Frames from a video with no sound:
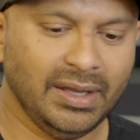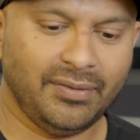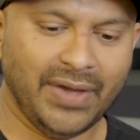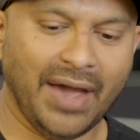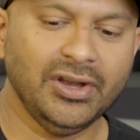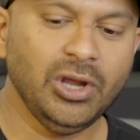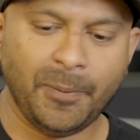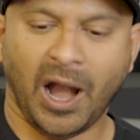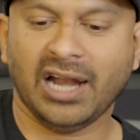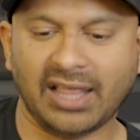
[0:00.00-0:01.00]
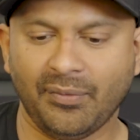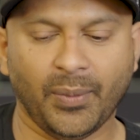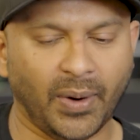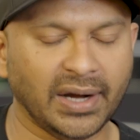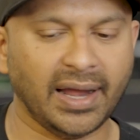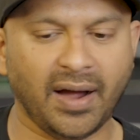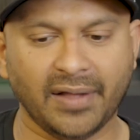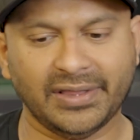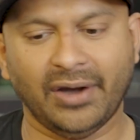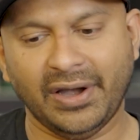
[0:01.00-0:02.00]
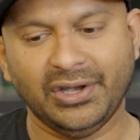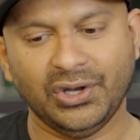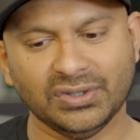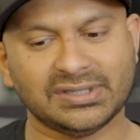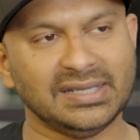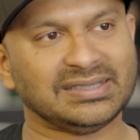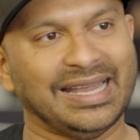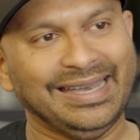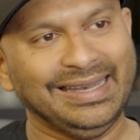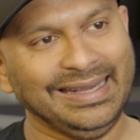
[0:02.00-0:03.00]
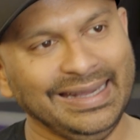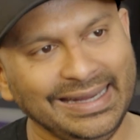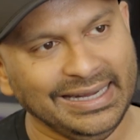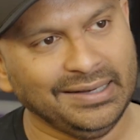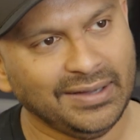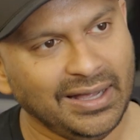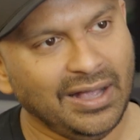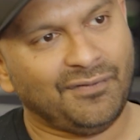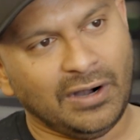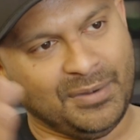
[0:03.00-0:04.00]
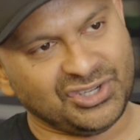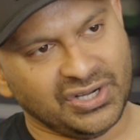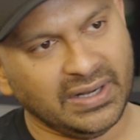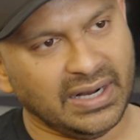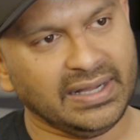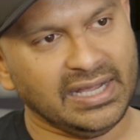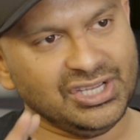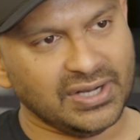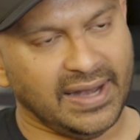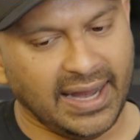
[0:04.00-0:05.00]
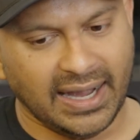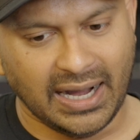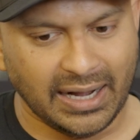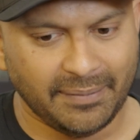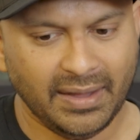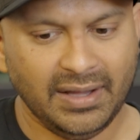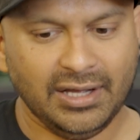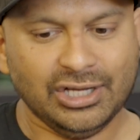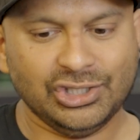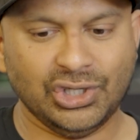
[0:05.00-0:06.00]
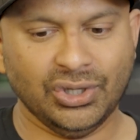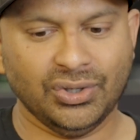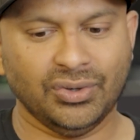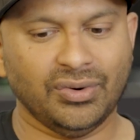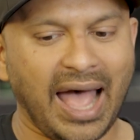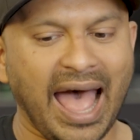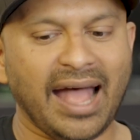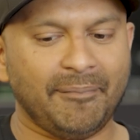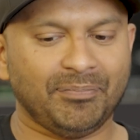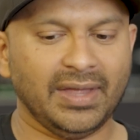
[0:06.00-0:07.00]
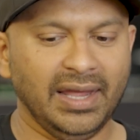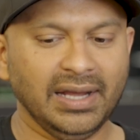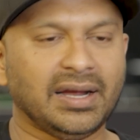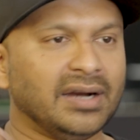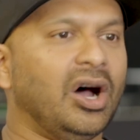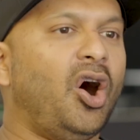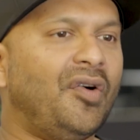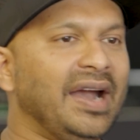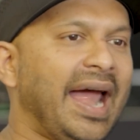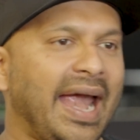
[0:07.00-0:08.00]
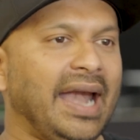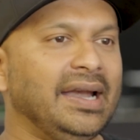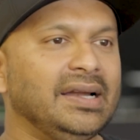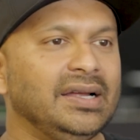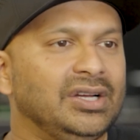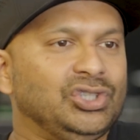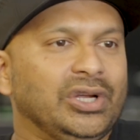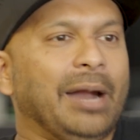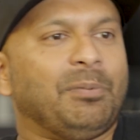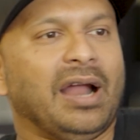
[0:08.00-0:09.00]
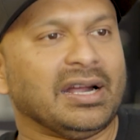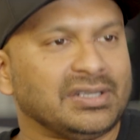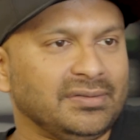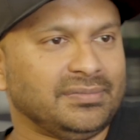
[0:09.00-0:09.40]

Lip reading: we have a new product that we're working on that reduces the need for a machine learning engineer to incur the overhead to get productive.